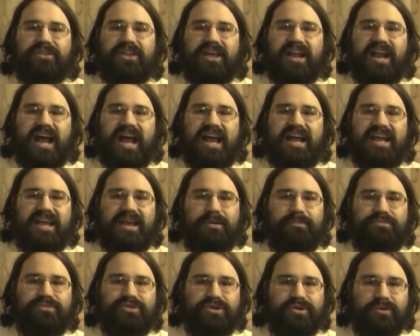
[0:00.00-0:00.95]
that I
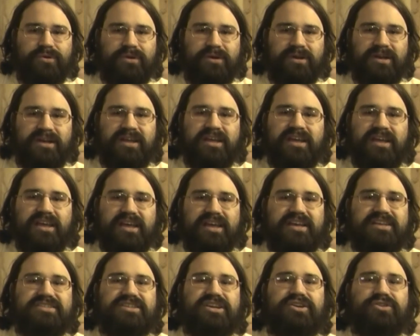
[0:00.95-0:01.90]
am doing
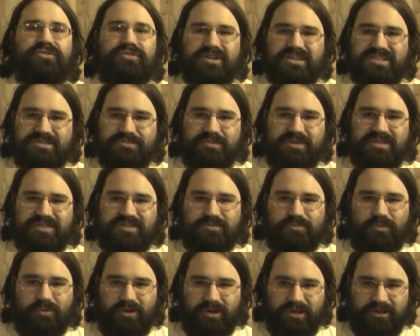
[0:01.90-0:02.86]
is a Christmas
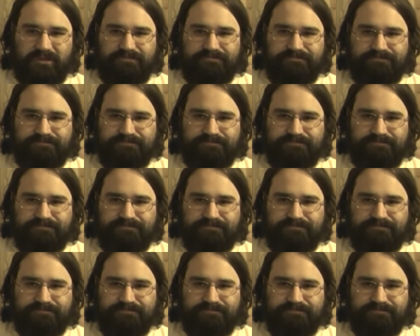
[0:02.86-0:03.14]
one.